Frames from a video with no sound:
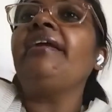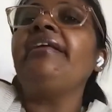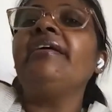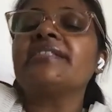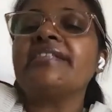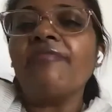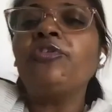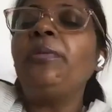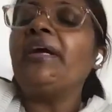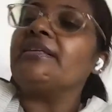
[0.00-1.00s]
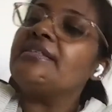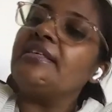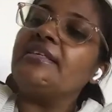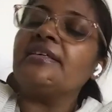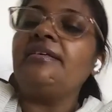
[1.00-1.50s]
eight years have to be
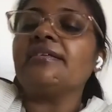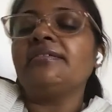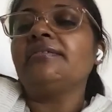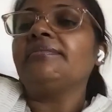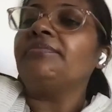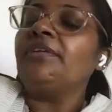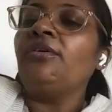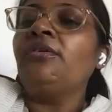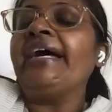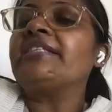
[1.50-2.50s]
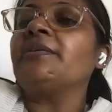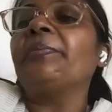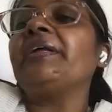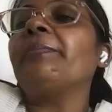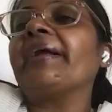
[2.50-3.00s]
considered, you know, as the
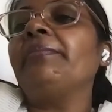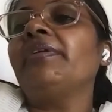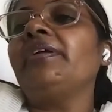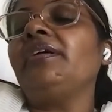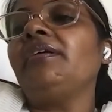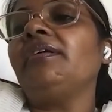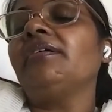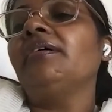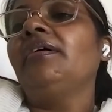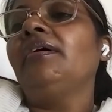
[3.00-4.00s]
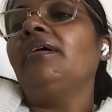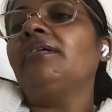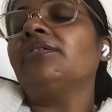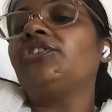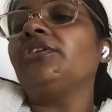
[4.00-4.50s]
pre-primary
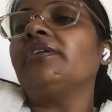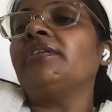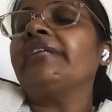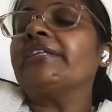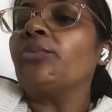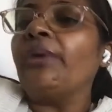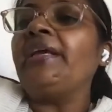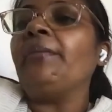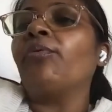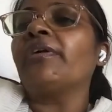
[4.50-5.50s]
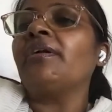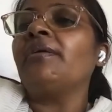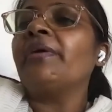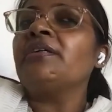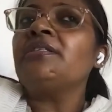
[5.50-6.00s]
Uh, children. That's very
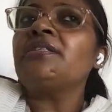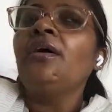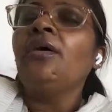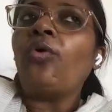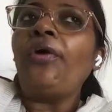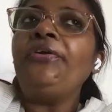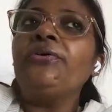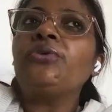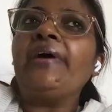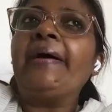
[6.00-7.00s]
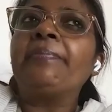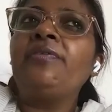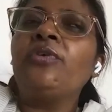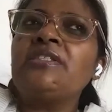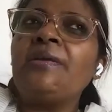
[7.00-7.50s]
important, because what used to
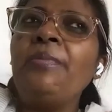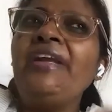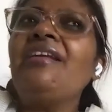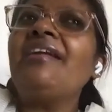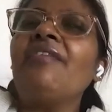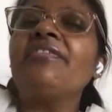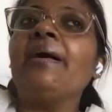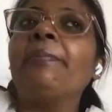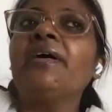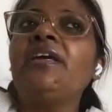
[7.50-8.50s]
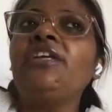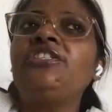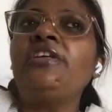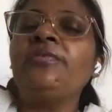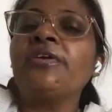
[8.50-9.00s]
happen was immediately after upper K
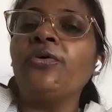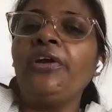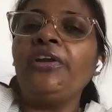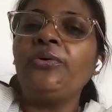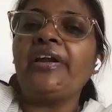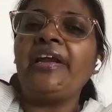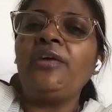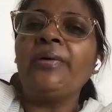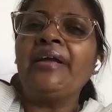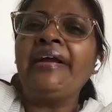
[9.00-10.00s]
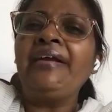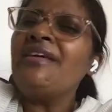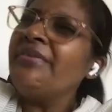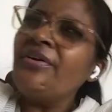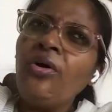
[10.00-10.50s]
G, they were going to grade one and
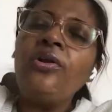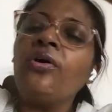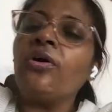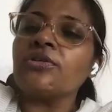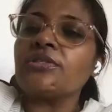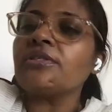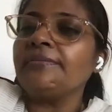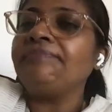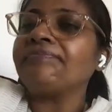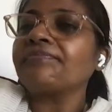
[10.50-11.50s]
they were all lost.